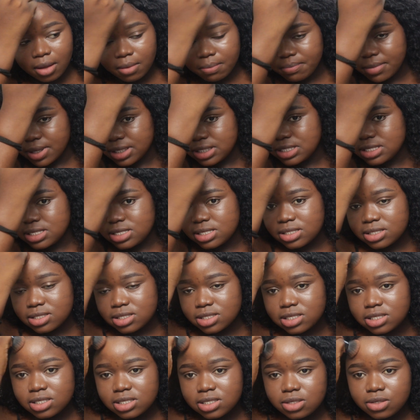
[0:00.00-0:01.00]
But
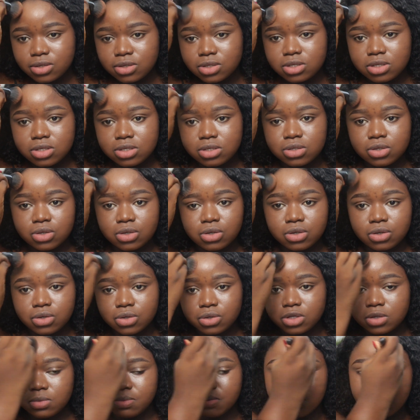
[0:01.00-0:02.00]
this looks so
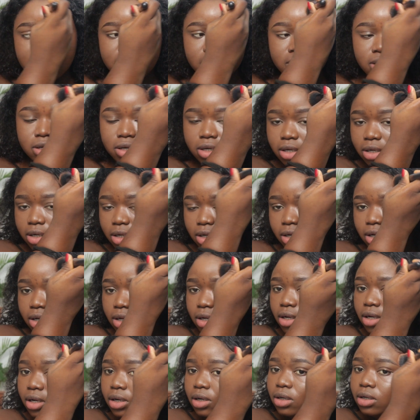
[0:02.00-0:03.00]
good, man.
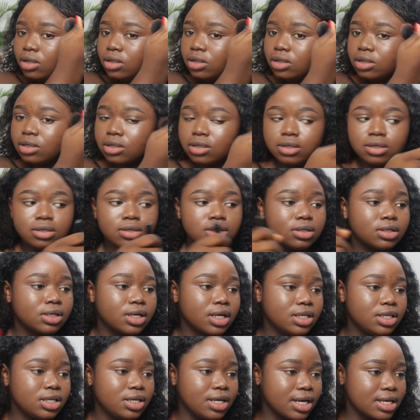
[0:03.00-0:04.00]

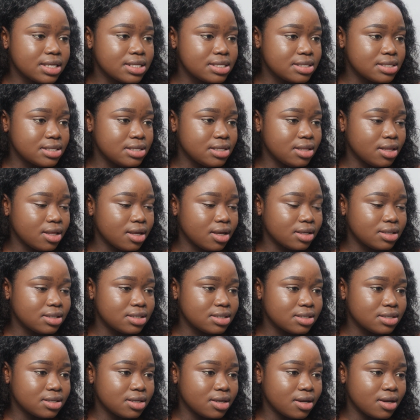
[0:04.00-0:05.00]
Can you guys see
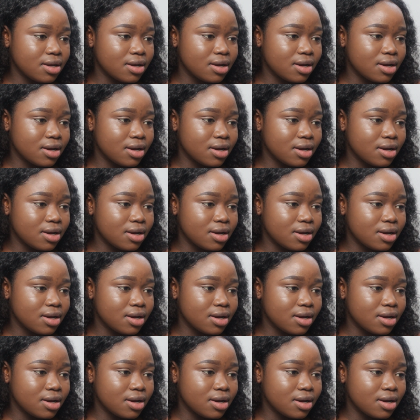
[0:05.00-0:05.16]
that?